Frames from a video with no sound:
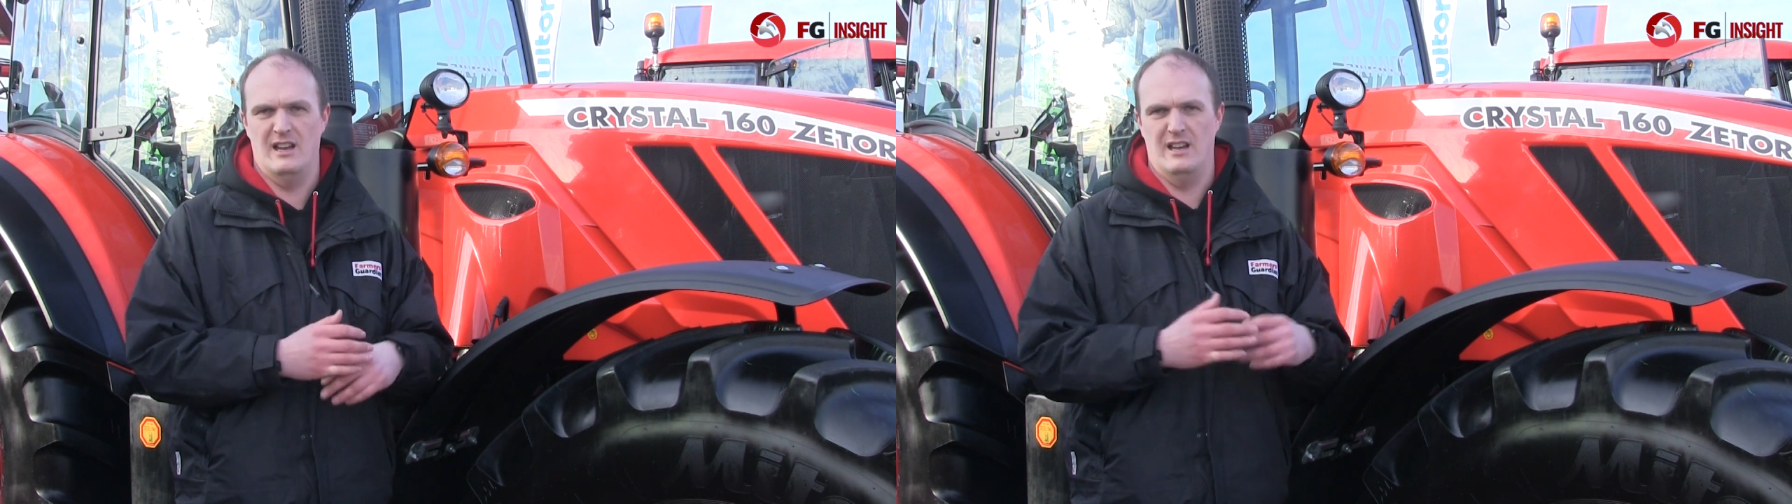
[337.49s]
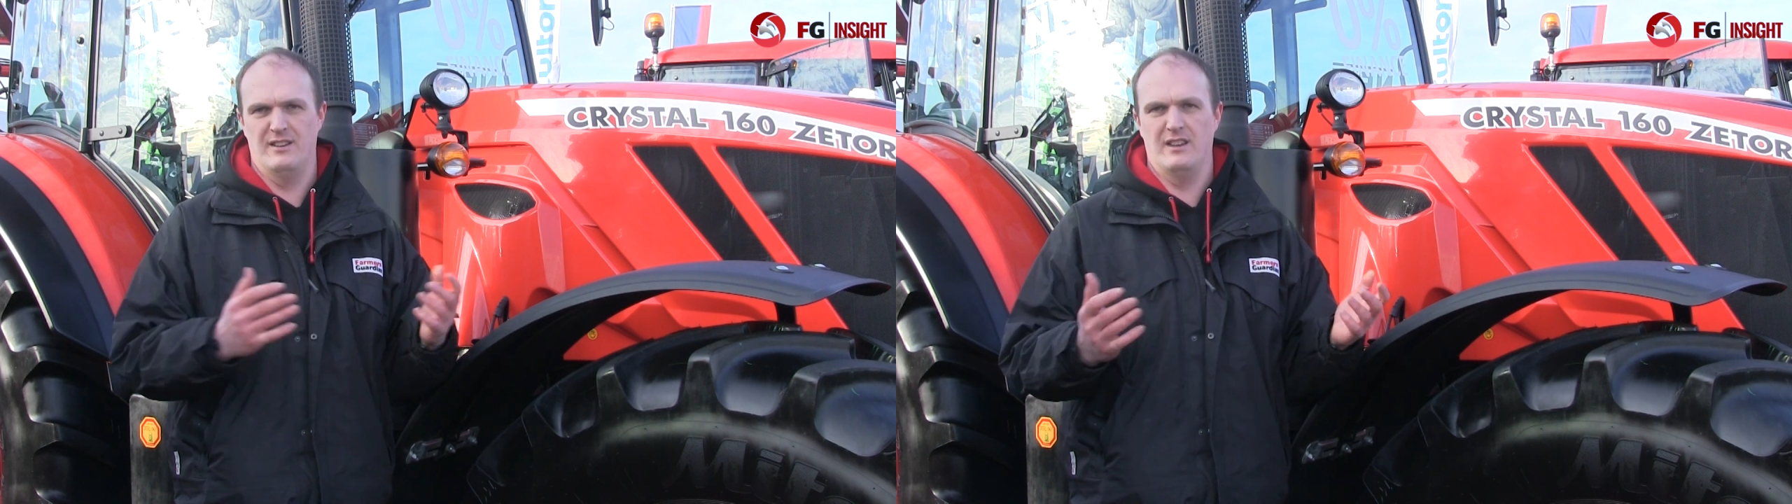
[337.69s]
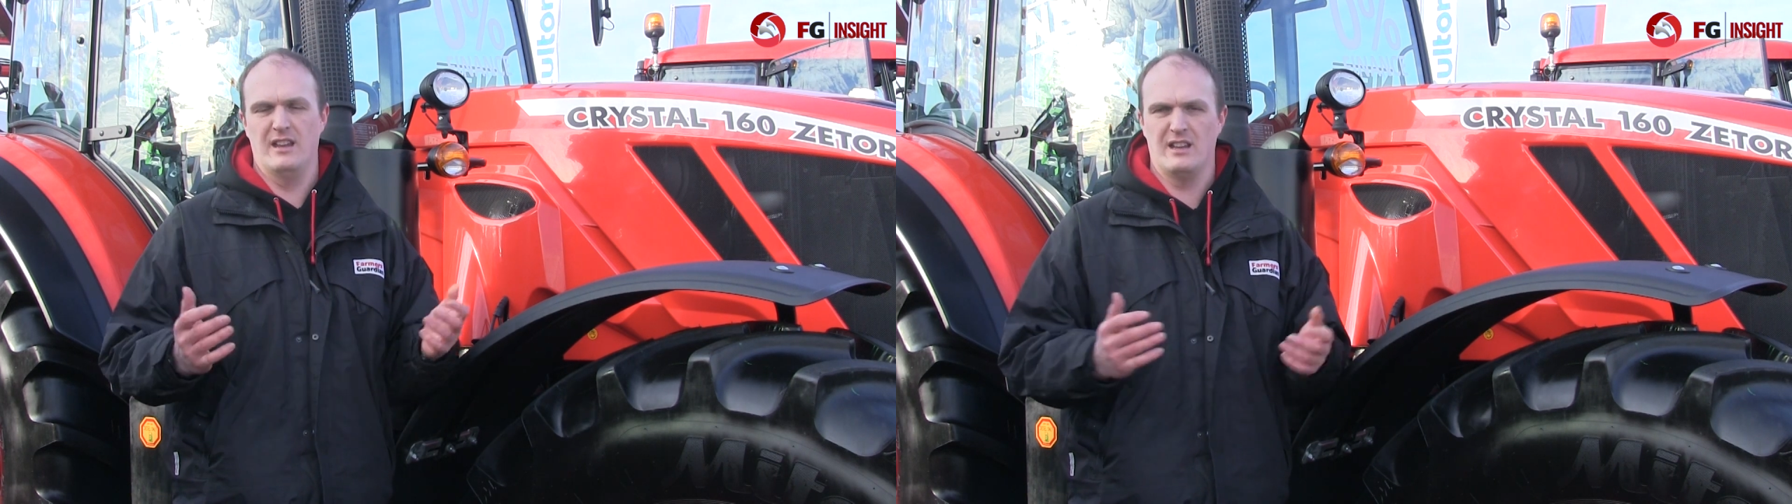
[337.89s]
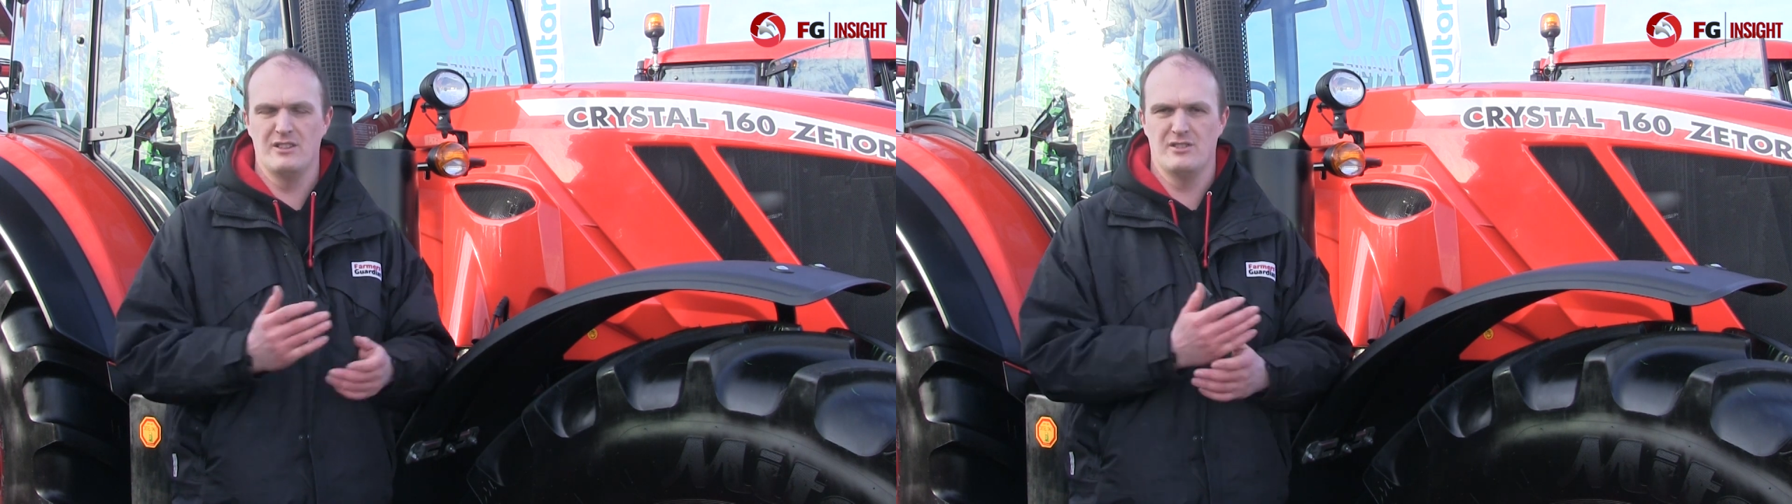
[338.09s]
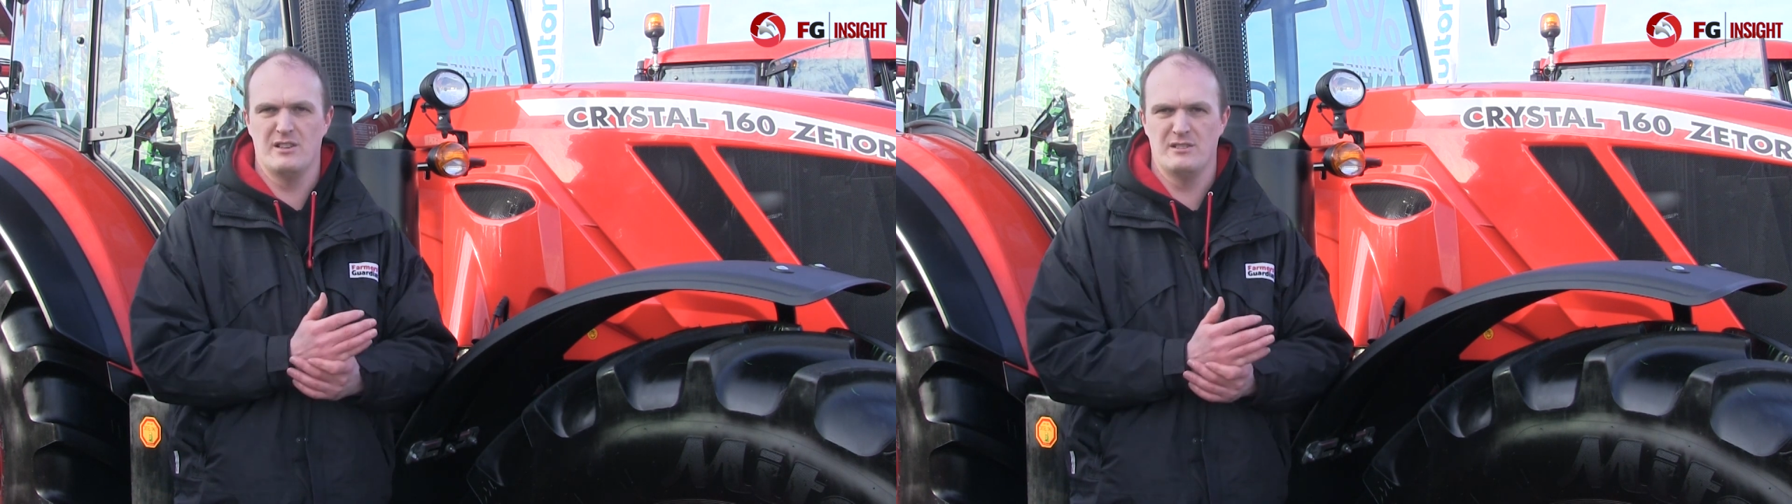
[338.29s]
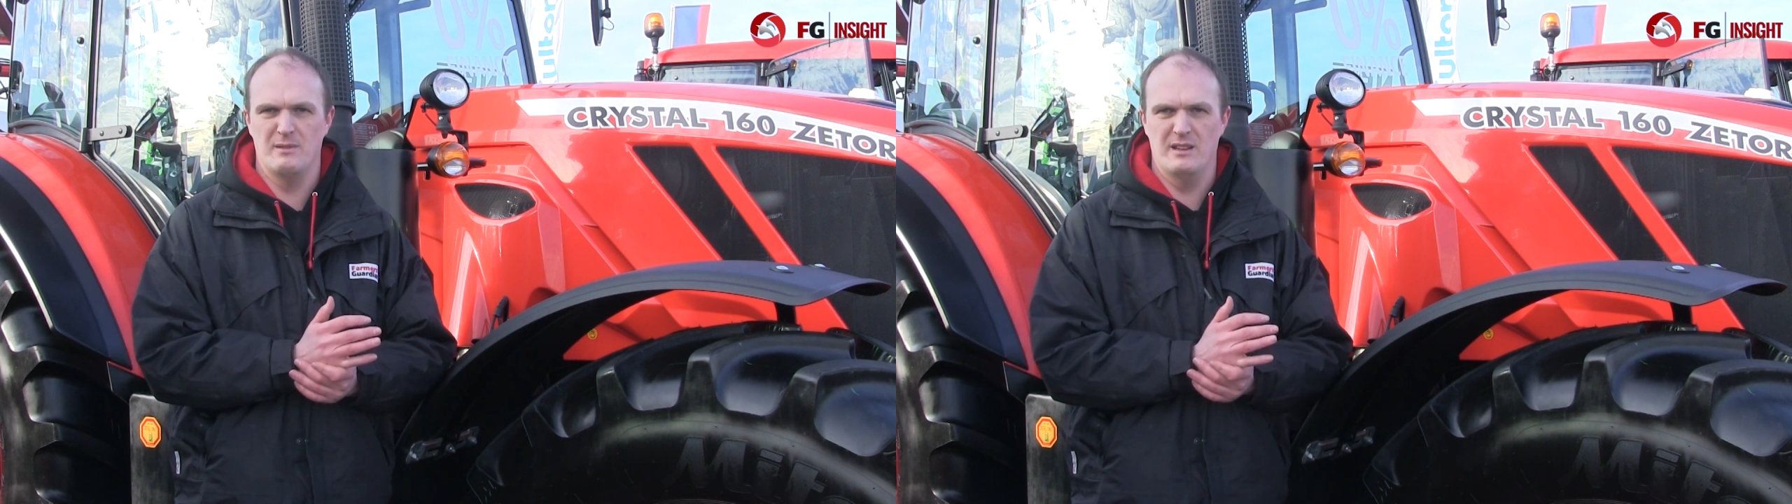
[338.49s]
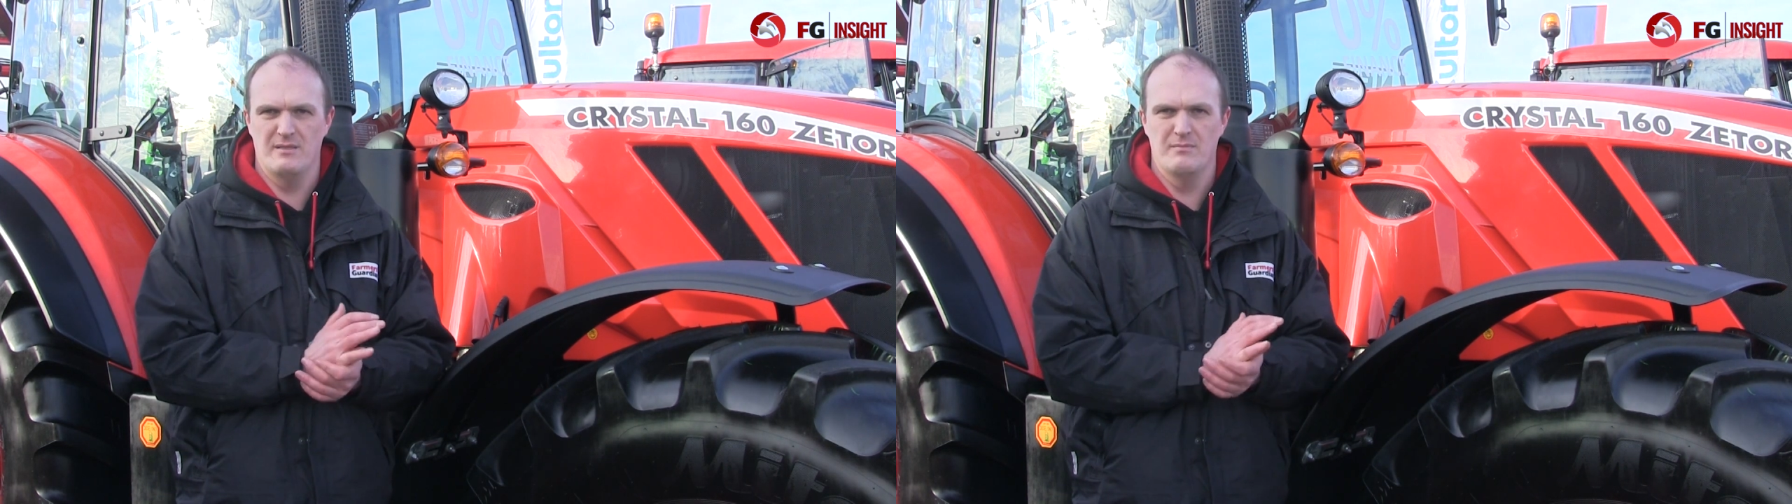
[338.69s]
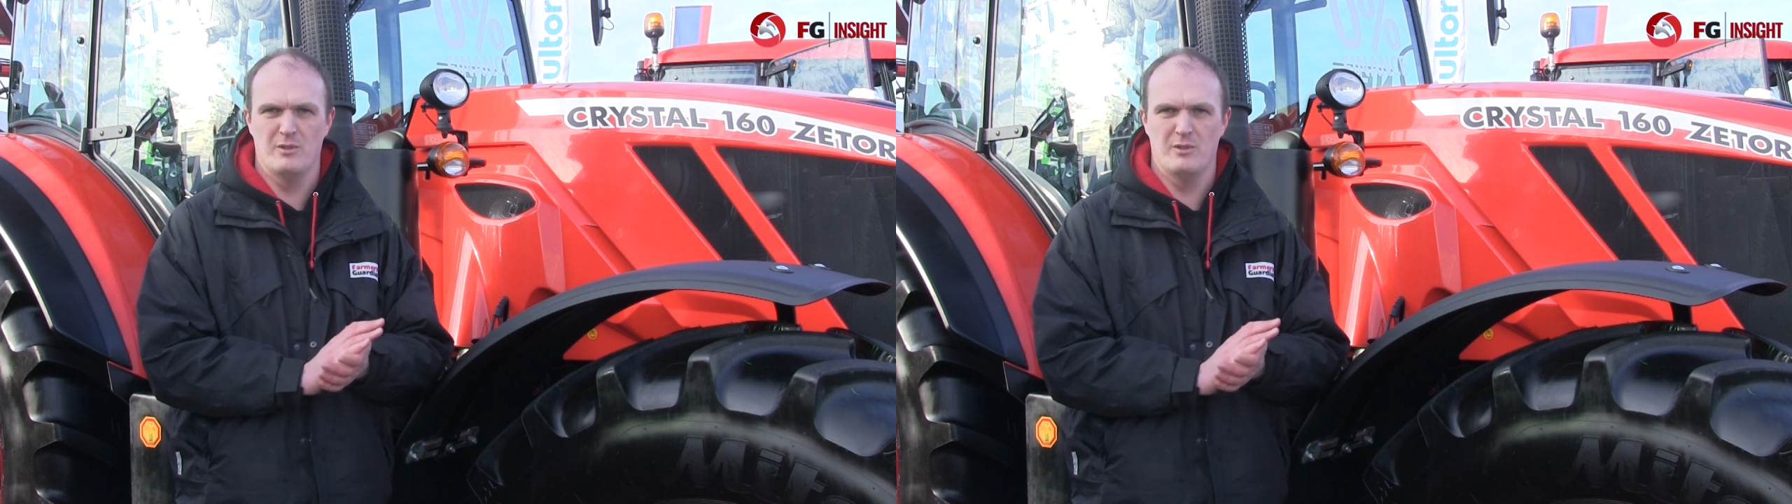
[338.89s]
and it can transmit